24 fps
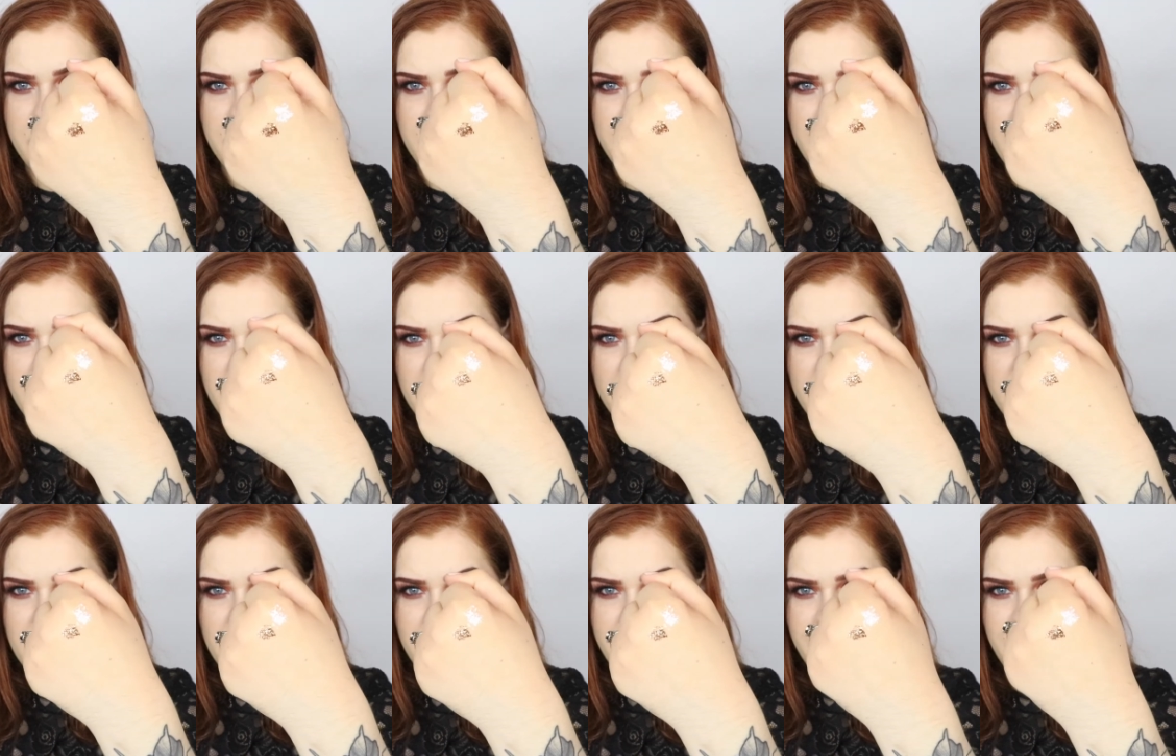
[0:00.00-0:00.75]
Very
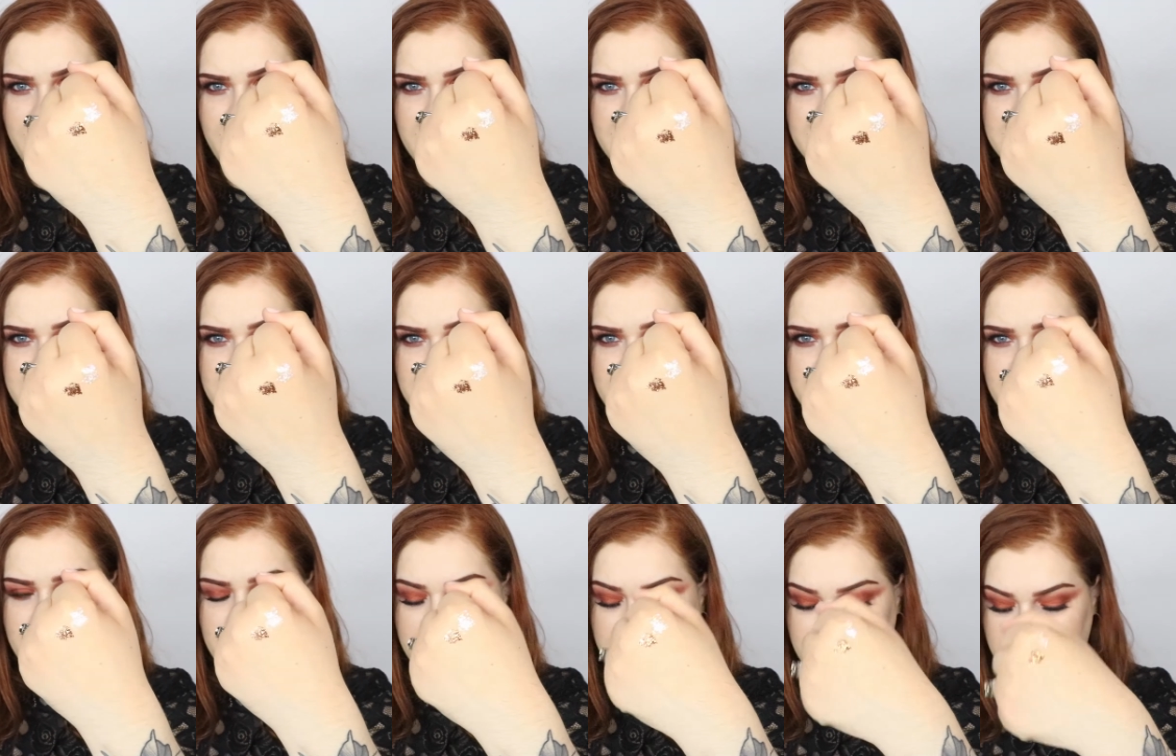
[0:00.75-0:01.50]

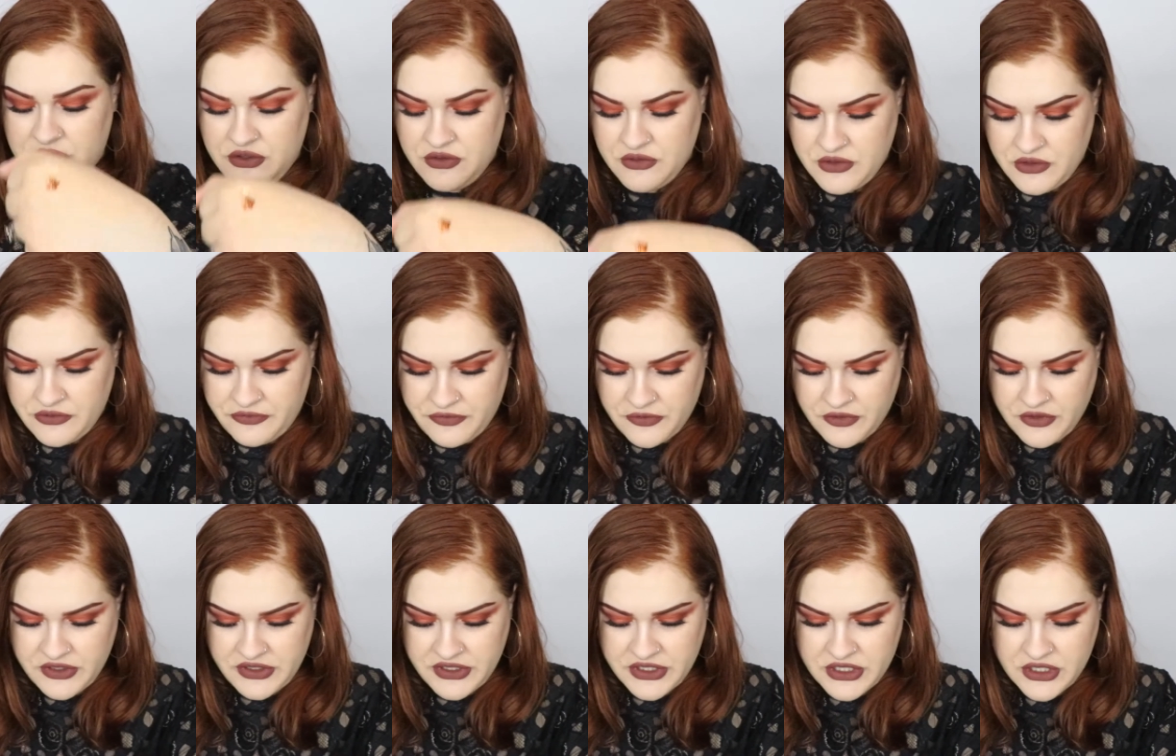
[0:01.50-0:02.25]
reflective,
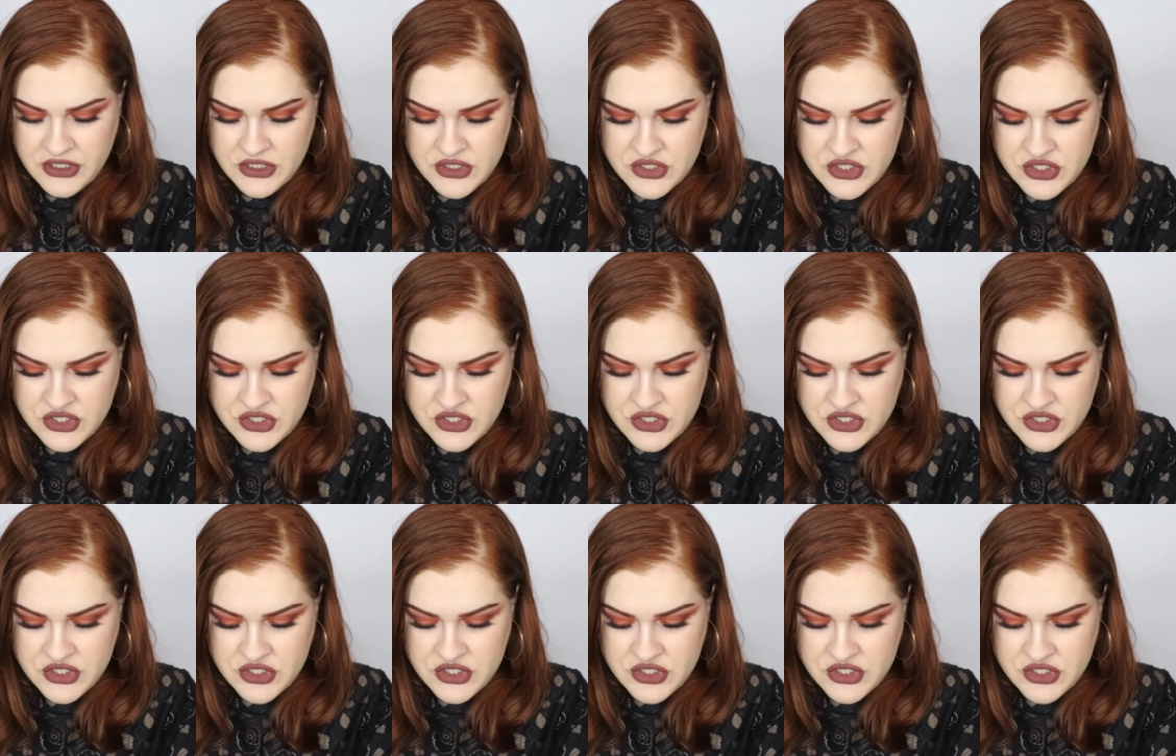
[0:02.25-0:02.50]
beautiful glitter.